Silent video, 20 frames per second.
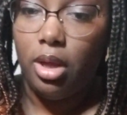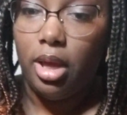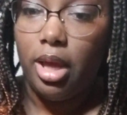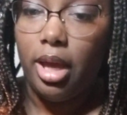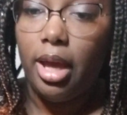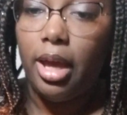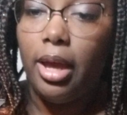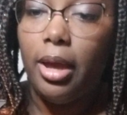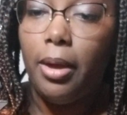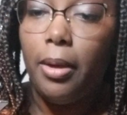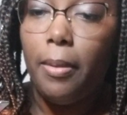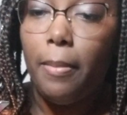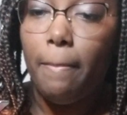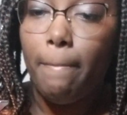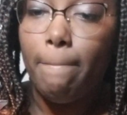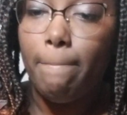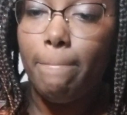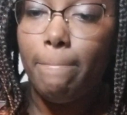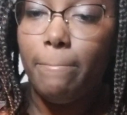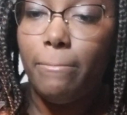
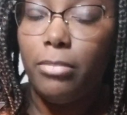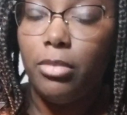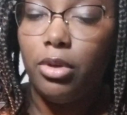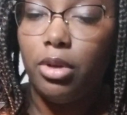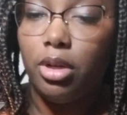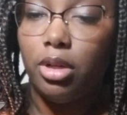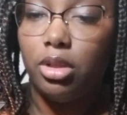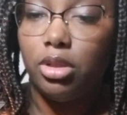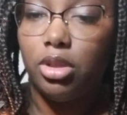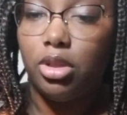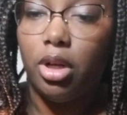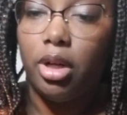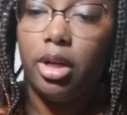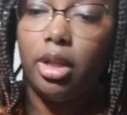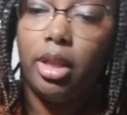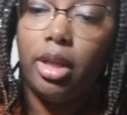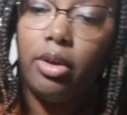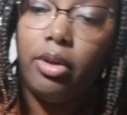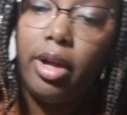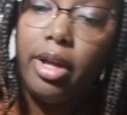And we're going to start
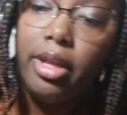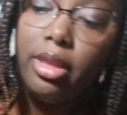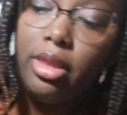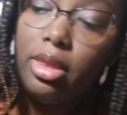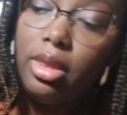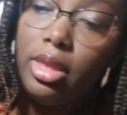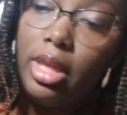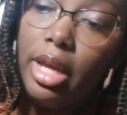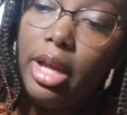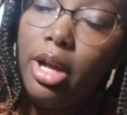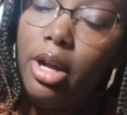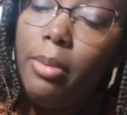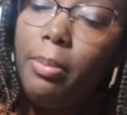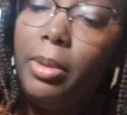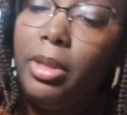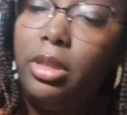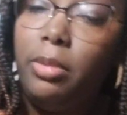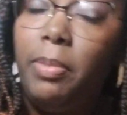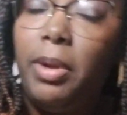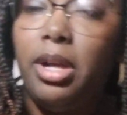it like right there.
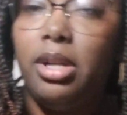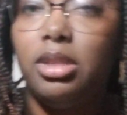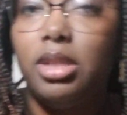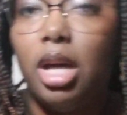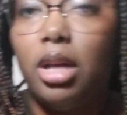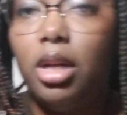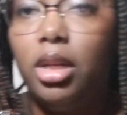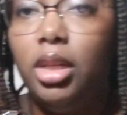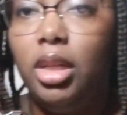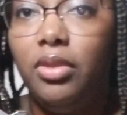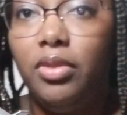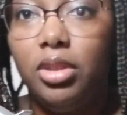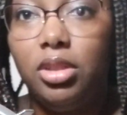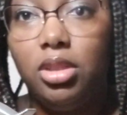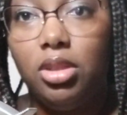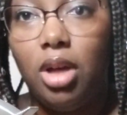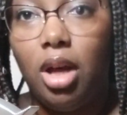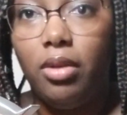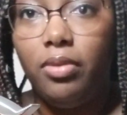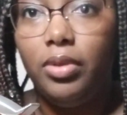But the pear is kind of uneven,
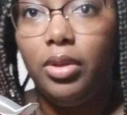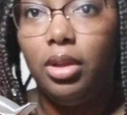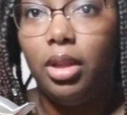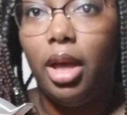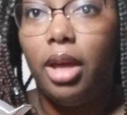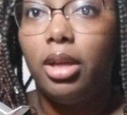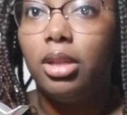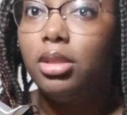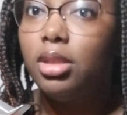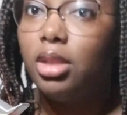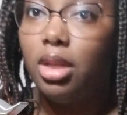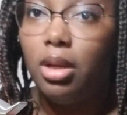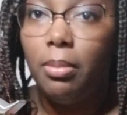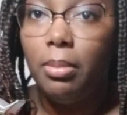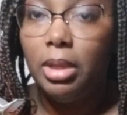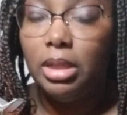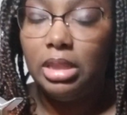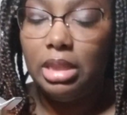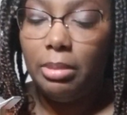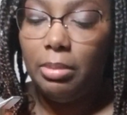so I feel like it's going to
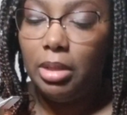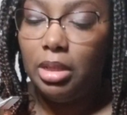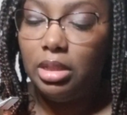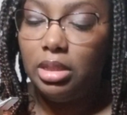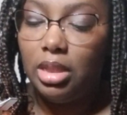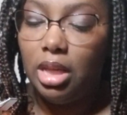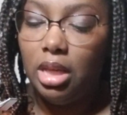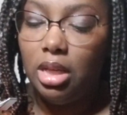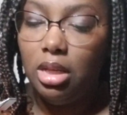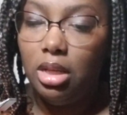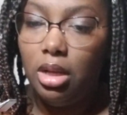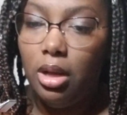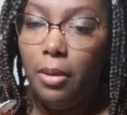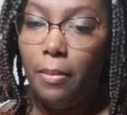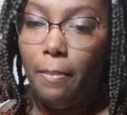miss some of the skin.